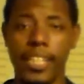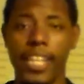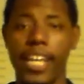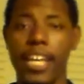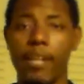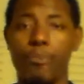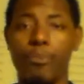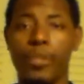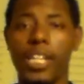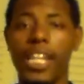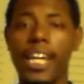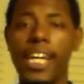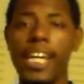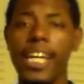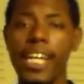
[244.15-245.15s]
they
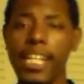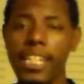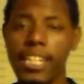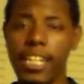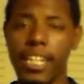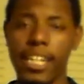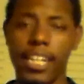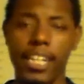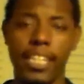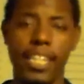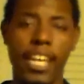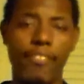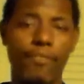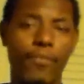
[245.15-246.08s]
plan, they